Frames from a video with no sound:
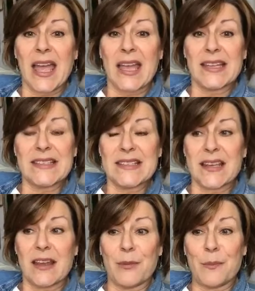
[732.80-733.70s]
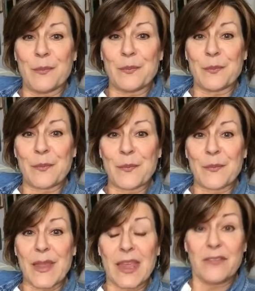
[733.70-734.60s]
And
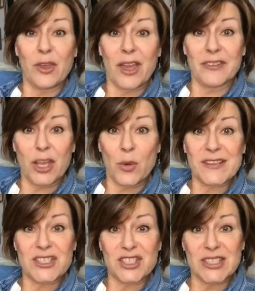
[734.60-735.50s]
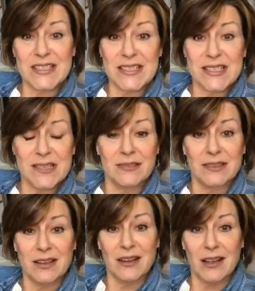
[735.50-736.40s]
if you have any questions,
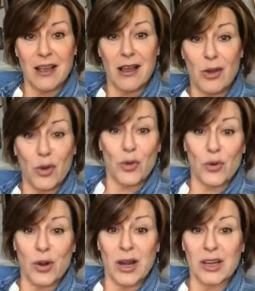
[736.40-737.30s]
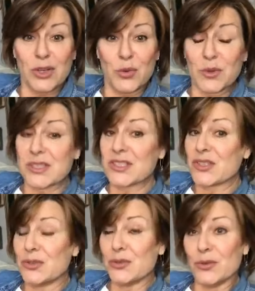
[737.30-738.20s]
or you want
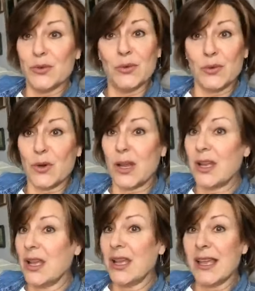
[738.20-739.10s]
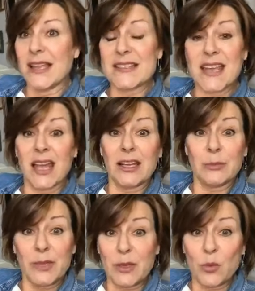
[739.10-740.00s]
to tell
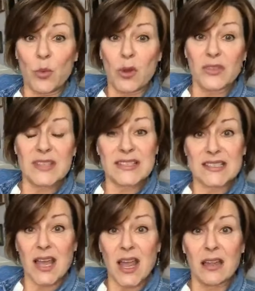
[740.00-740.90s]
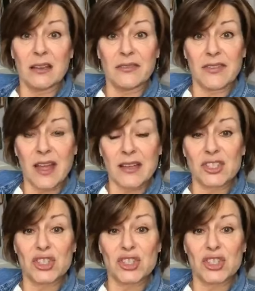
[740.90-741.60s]
me what the style of that